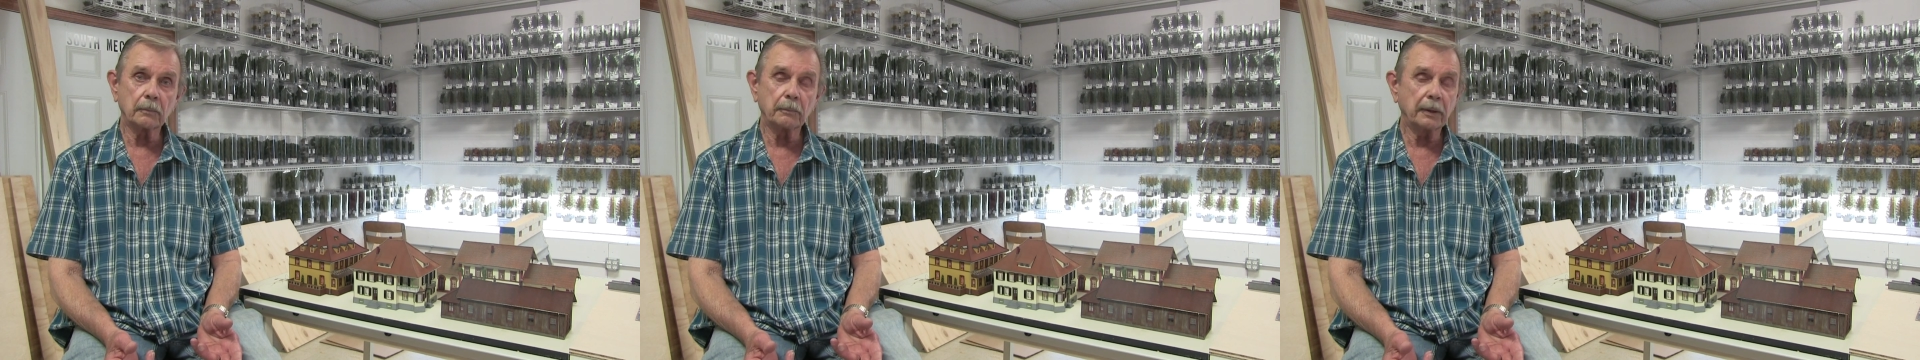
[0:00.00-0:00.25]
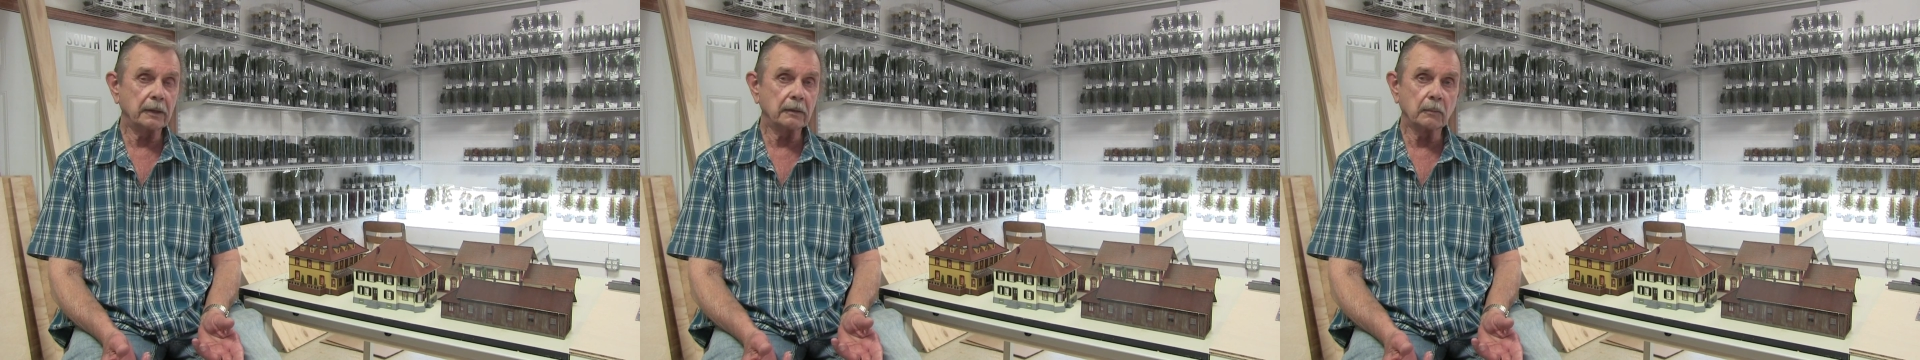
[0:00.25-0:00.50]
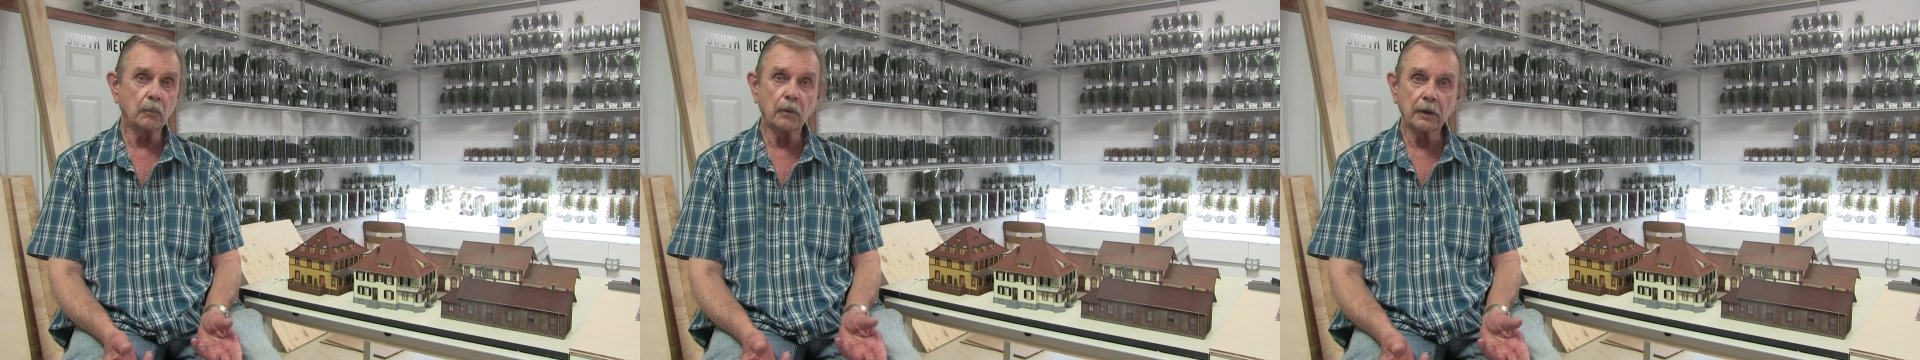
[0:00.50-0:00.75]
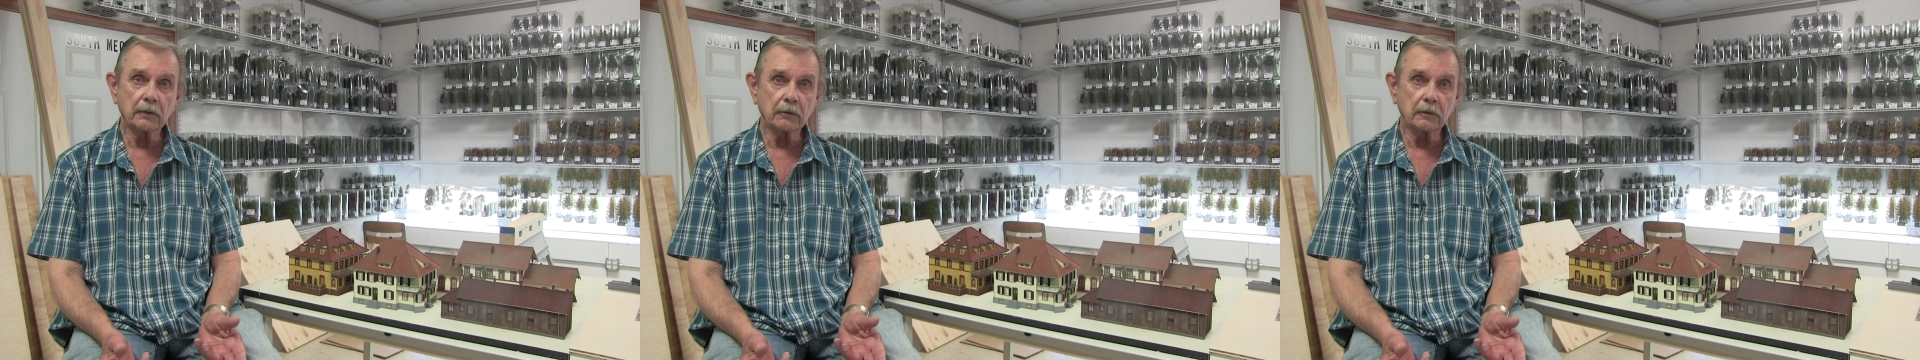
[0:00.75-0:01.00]
paint them,
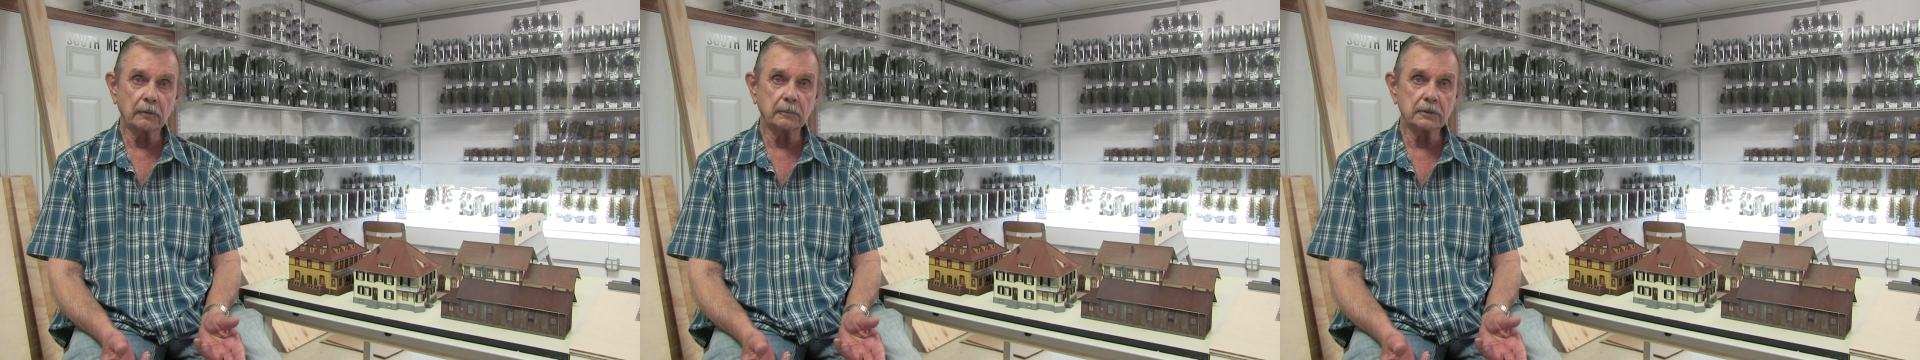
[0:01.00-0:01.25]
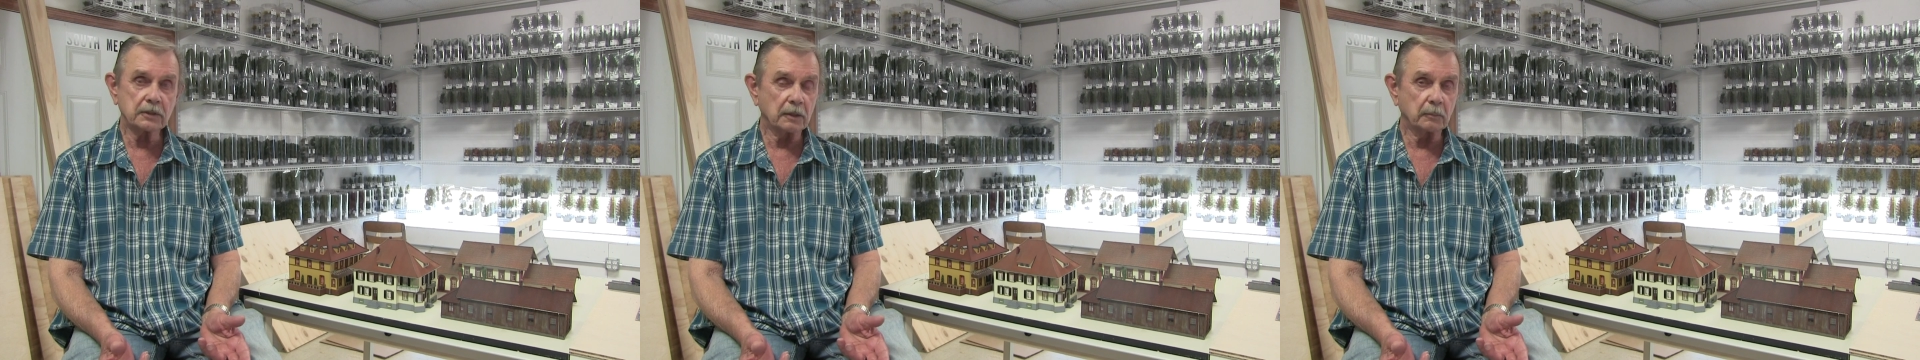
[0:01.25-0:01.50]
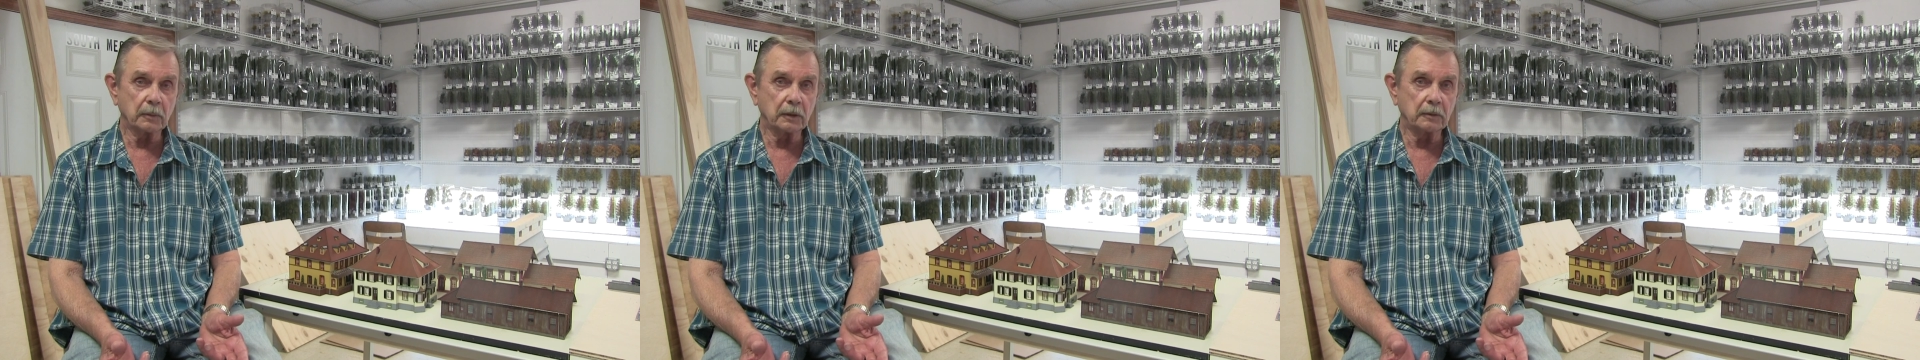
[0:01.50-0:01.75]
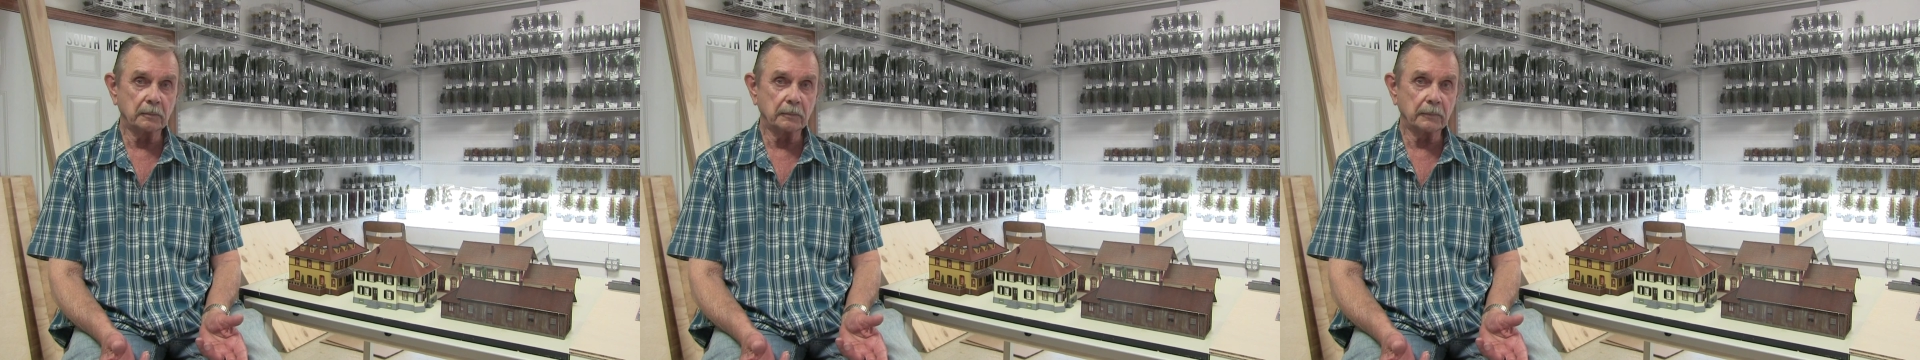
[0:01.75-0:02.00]
weather them,
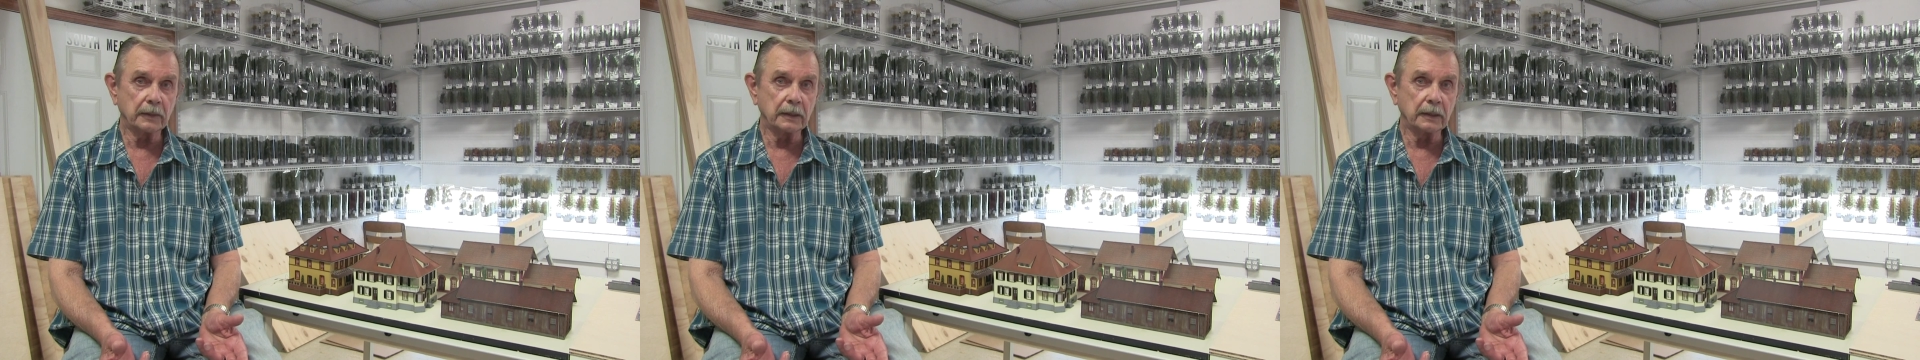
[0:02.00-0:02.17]
assemble them,